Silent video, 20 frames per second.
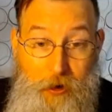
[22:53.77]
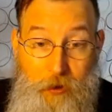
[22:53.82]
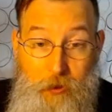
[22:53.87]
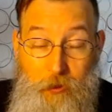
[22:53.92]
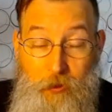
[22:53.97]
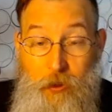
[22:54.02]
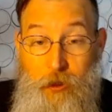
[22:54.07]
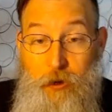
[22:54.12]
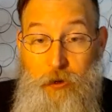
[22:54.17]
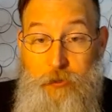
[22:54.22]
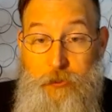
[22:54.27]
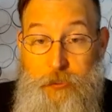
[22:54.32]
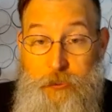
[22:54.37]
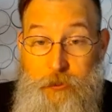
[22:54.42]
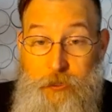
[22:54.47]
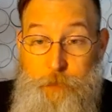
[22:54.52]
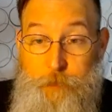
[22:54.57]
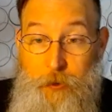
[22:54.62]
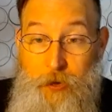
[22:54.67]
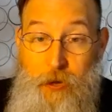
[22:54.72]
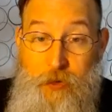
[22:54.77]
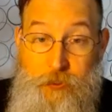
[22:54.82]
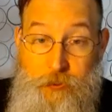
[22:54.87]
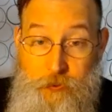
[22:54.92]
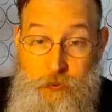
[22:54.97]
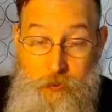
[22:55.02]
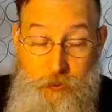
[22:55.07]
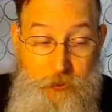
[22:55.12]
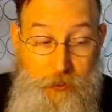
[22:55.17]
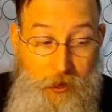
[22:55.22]
a long series, but I also
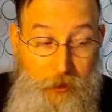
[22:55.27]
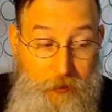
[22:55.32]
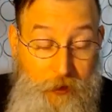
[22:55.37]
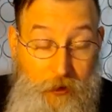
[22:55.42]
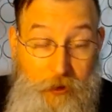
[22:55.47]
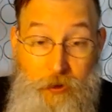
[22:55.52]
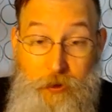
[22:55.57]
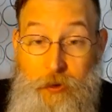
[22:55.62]
understand that